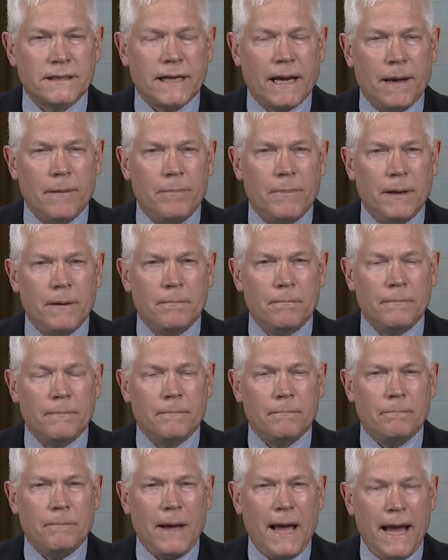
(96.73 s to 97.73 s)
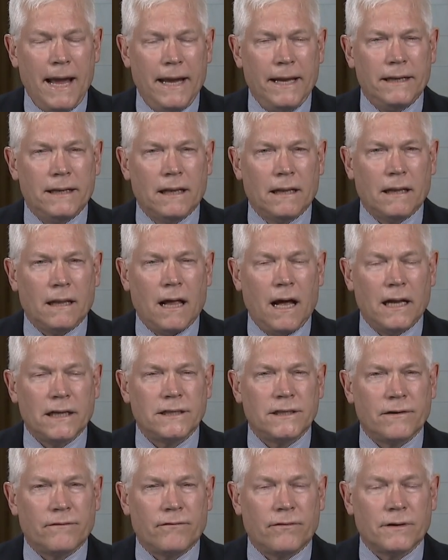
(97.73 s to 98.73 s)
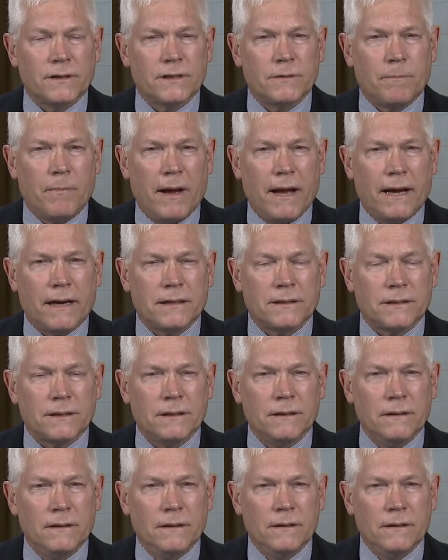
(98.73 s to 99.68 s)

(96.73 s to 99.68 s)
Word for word: have been paid in lots of respects